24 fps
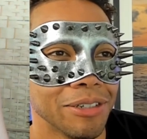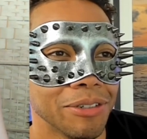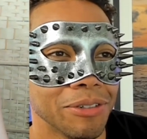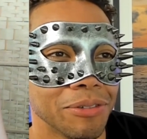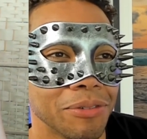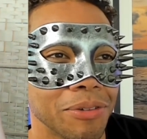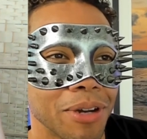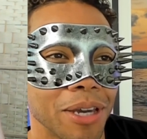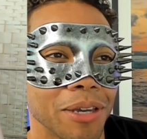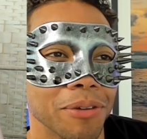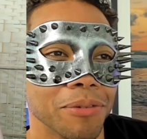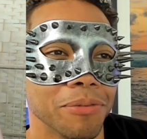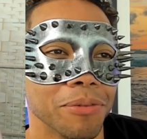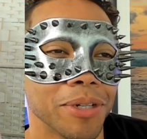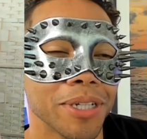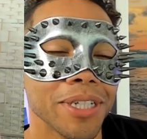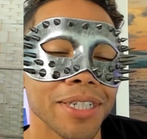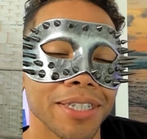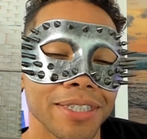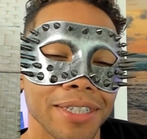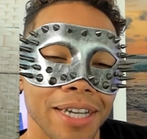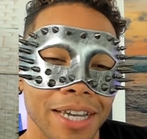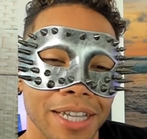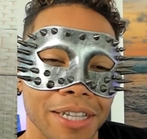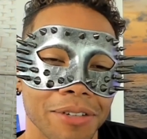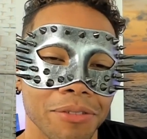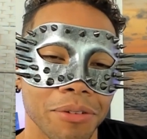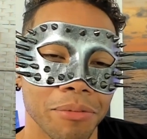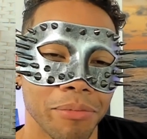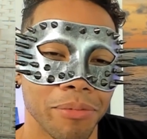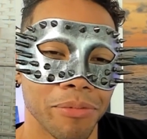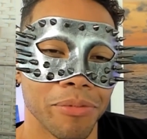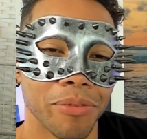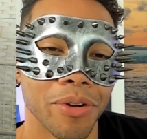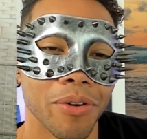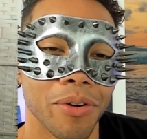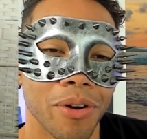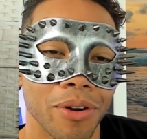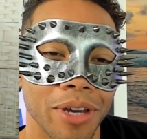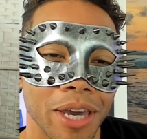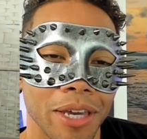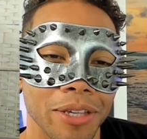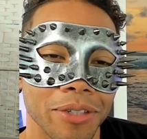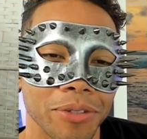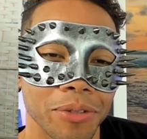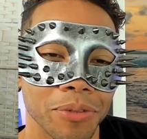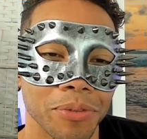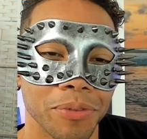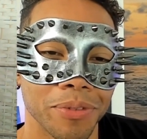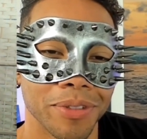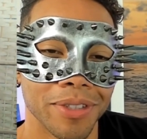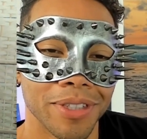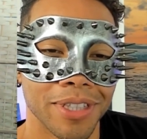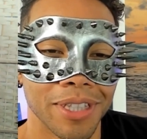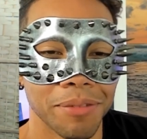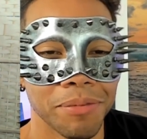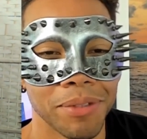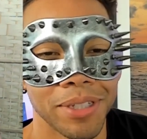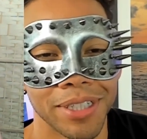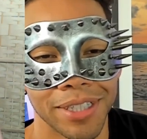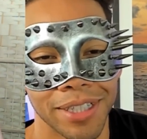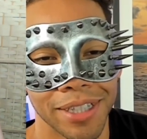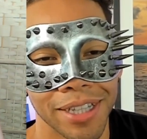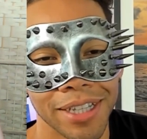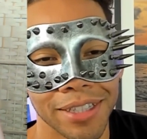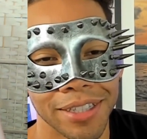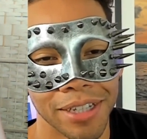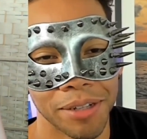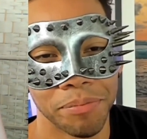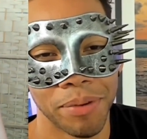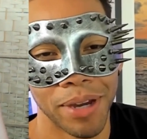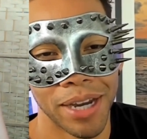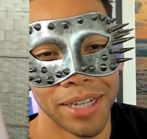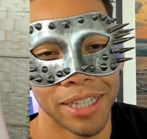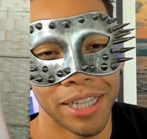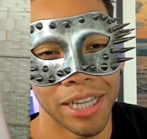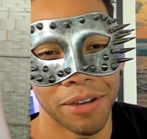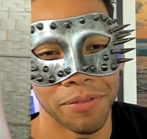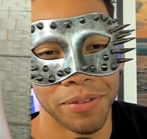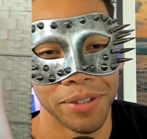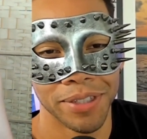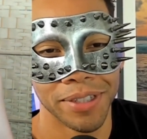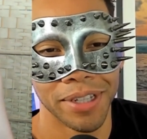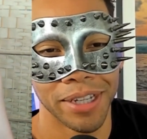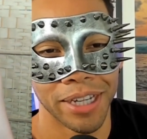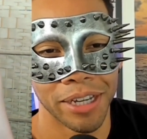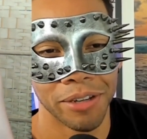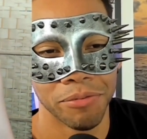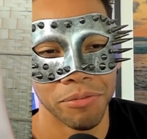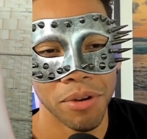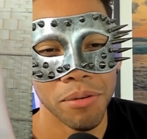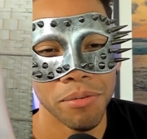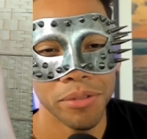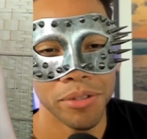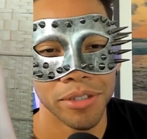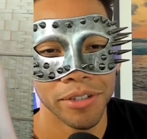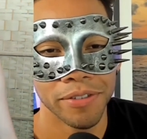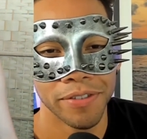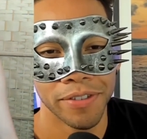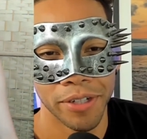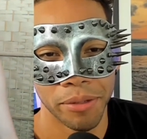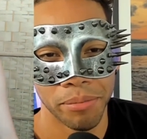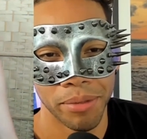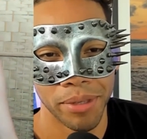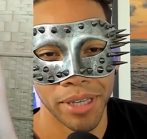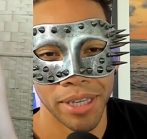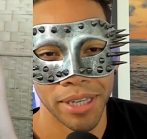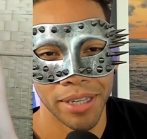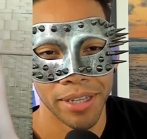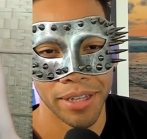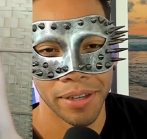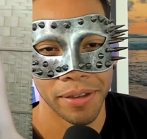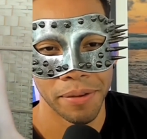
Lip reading: Wait, what exactly okay, so let's unpack that for a second. What would your fear be?